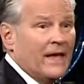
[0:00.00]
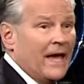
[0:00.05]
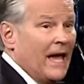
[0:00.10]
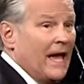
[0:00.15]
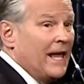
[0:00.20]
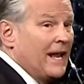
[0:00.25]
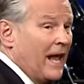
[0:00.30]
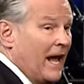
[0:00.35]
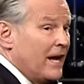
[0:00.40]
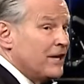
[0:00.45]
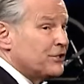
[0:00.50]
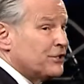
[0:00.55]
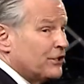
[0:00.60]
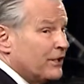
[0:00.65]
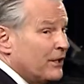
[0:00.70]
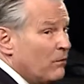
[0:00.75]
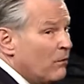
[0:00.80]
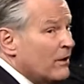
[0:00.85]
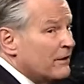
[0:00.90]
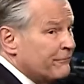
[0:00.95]
And
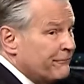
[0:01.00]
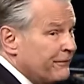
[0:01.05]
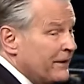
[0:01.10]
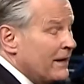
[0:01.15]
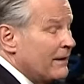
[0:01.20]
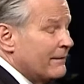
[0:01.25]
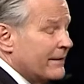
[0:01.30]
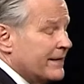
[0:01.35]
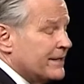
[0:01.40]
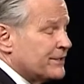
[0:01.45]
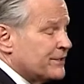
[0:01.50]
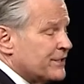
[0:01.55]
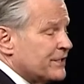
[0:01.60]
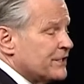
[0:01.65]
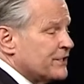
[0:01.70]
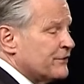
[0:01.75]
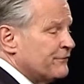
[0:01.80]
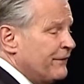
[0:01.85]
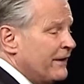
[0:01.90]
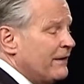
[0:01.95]
actually what fear is,
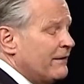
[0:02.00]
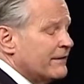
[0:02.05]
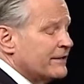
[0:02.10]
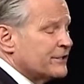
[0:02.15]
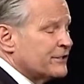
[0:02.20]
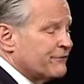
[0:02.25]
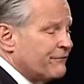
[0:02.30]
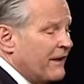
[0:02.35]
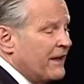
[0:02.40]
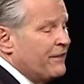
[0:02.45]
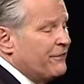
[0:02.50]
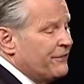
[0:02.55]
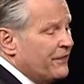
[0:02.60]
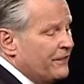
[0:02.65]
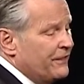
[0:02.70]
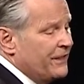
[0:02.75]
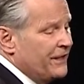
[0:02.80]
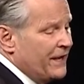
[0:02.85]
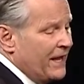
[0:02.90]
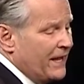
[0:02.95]
is fear is faith
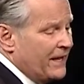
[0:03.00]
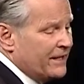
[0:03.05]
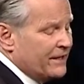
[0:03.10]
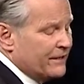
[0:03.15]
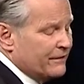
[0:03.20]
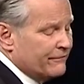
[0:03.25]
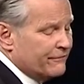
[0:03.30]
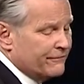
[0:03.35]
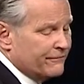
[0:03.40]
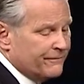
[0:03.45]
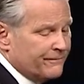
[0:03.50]
in the negative.